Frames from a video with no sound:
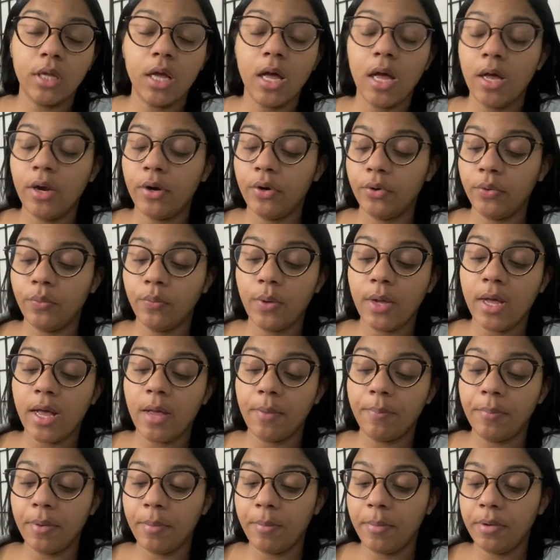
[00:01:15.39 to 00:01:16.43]
I don't know what
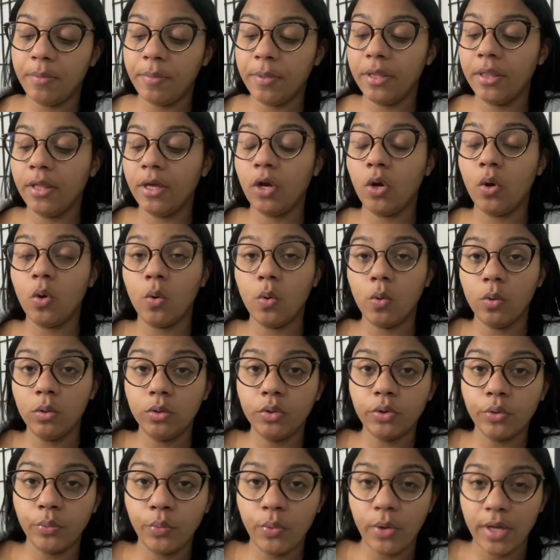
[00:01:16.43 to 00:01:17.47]
happened. Maybe the cold
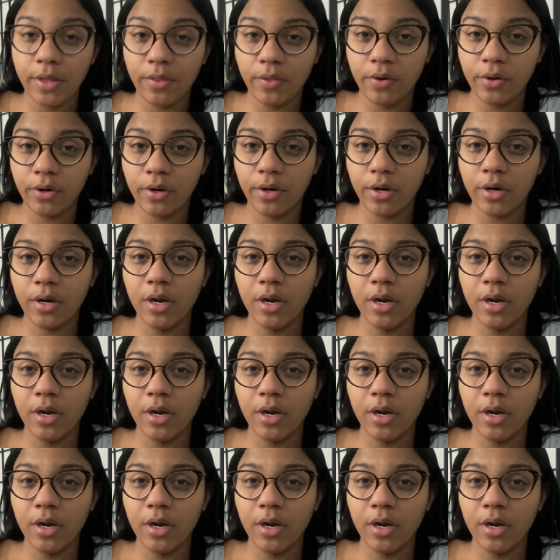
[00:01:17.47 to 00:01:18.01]
weather,